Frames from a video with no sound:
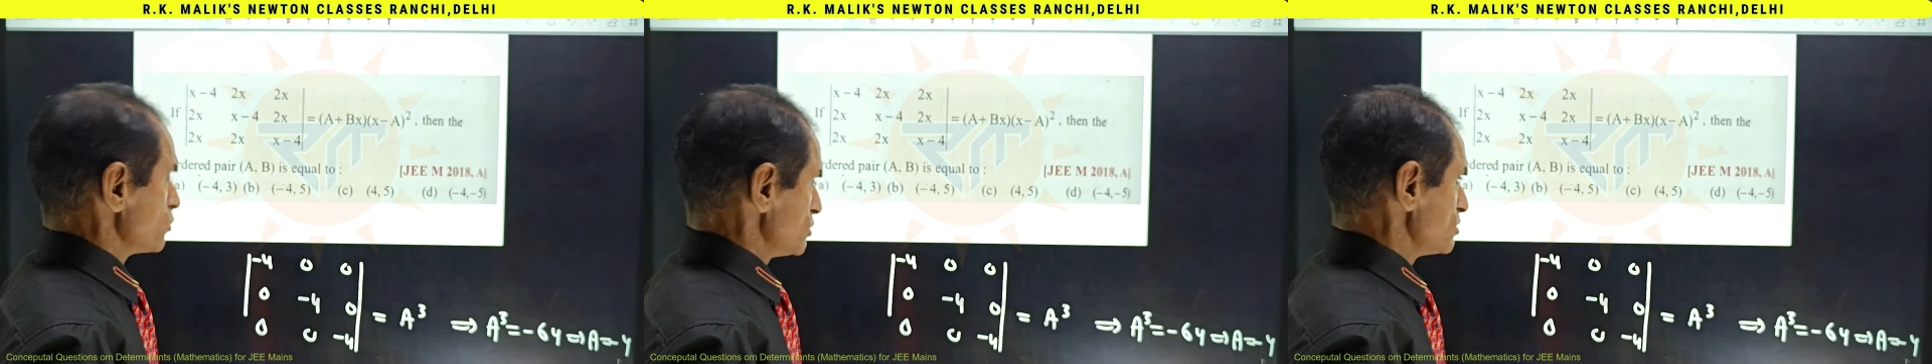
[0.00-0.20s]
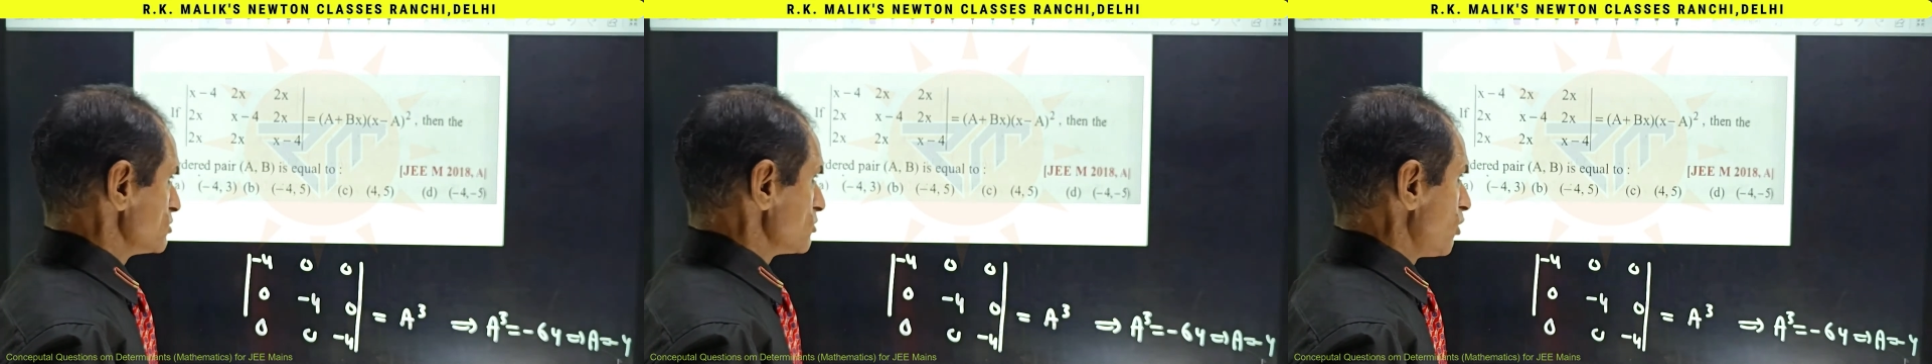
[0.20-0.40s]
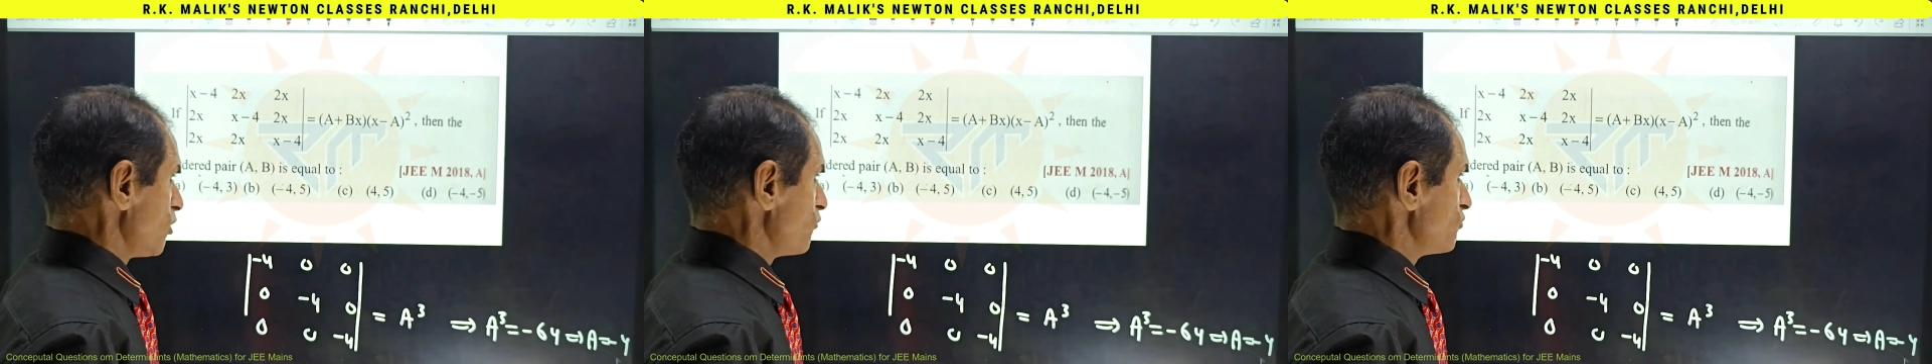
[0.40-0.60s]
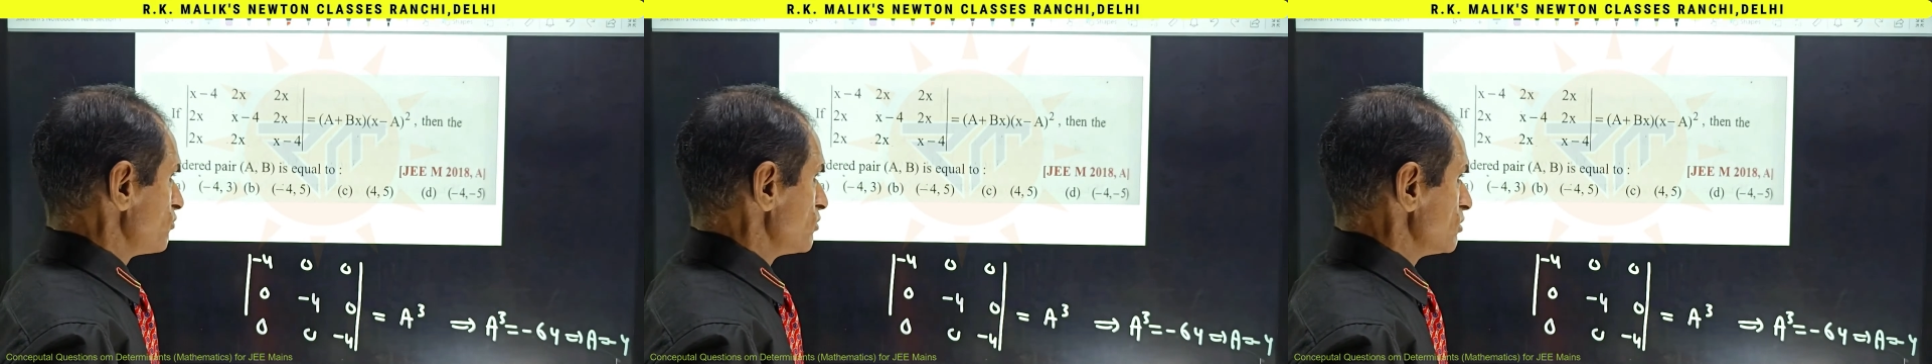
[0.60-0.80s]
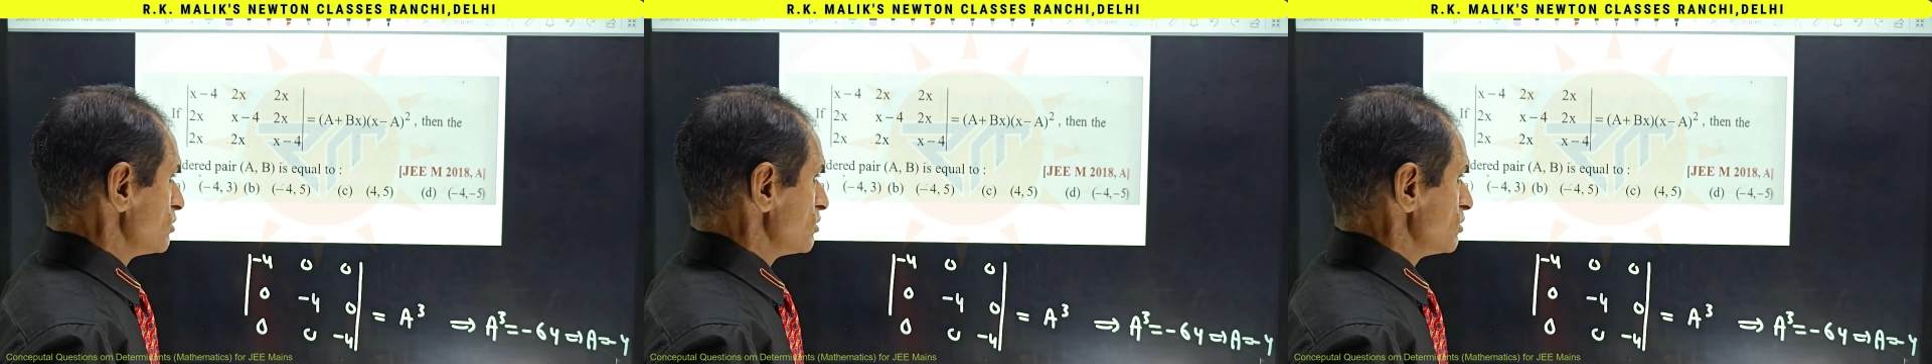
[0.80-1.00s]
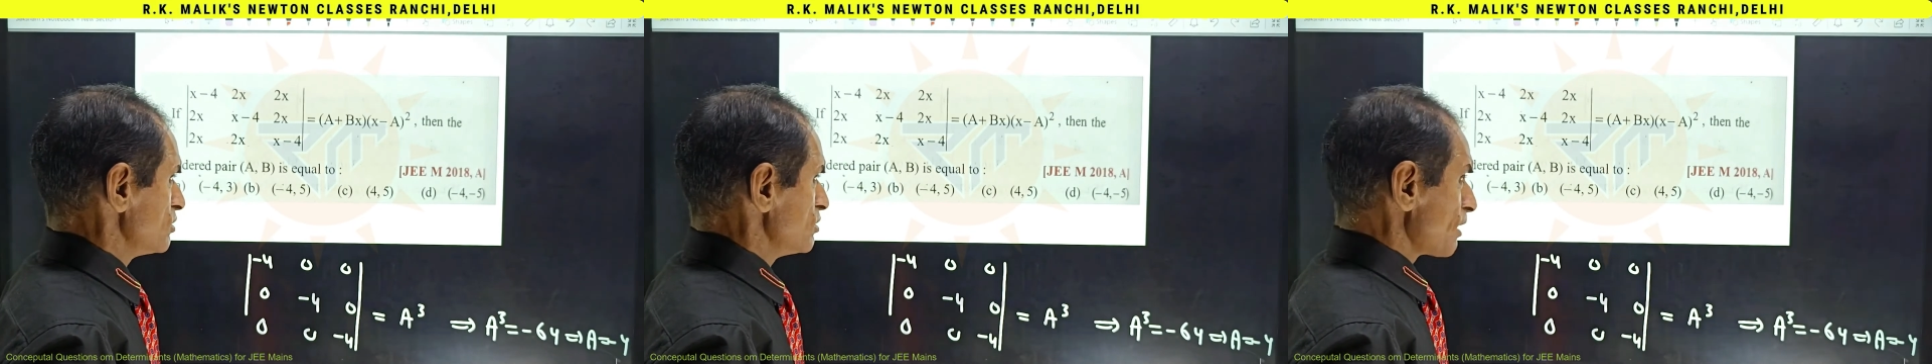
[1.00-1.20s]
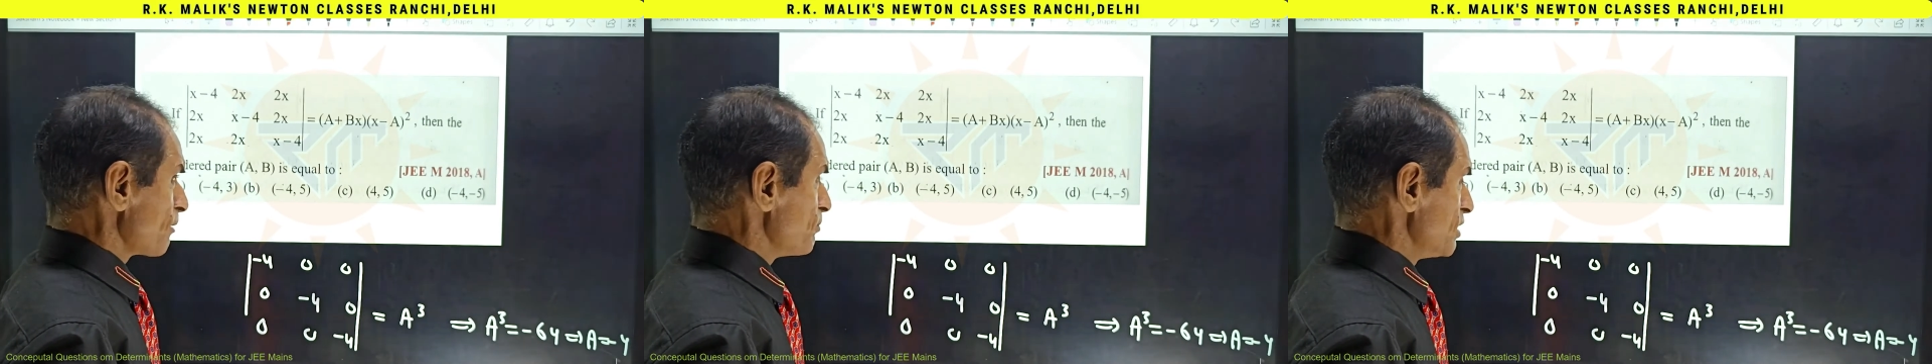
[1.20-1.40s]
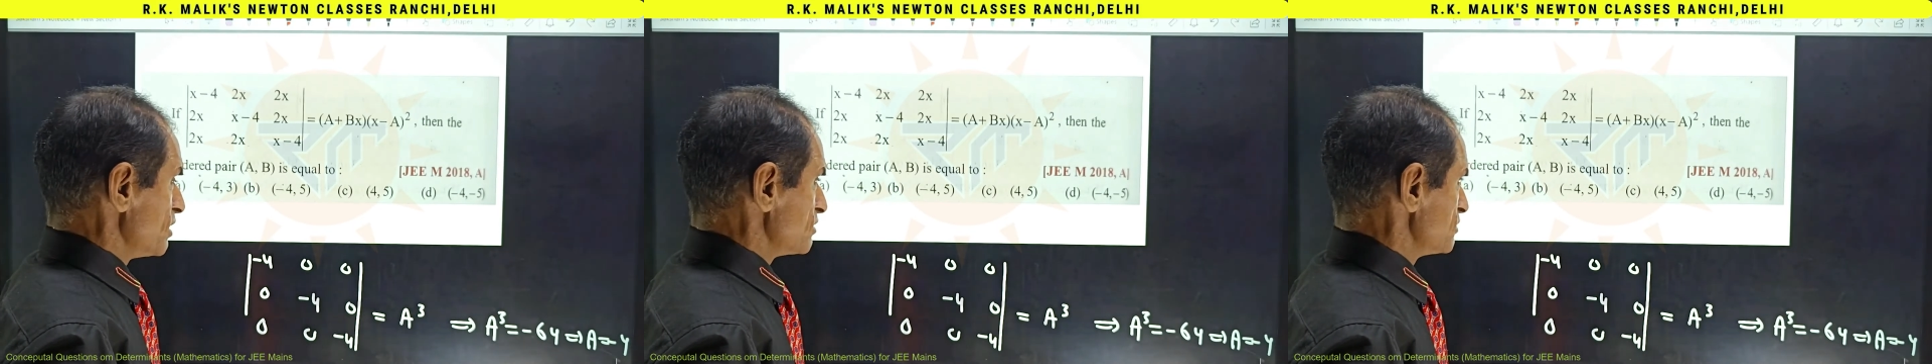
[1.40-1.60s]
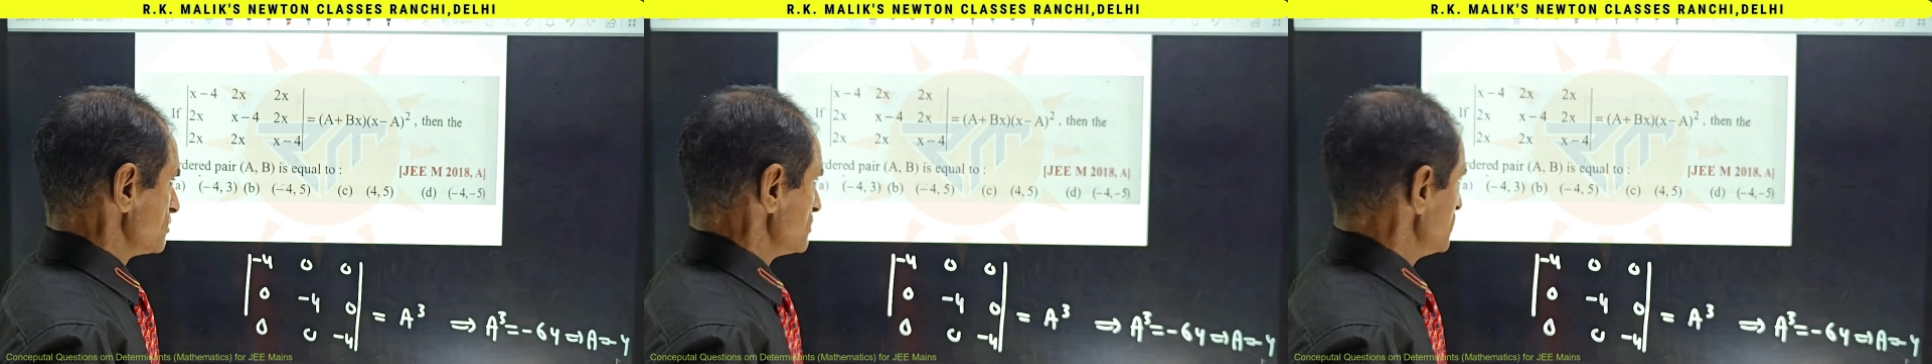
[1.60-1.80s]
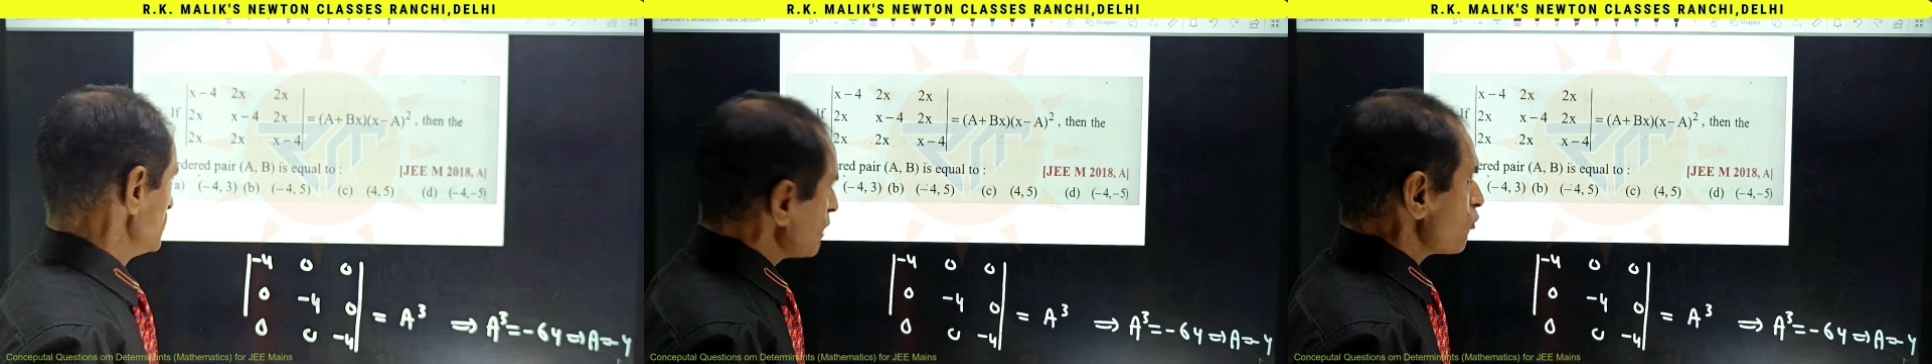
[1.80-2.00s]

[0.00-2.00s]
questions of determinants.